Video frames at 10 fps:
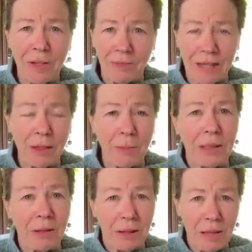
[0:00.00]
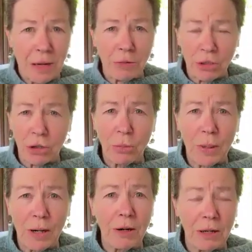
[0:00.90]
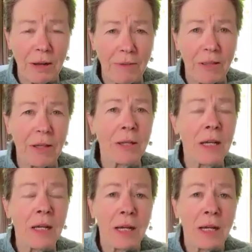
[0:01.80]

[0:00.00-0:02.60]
development that was so part of the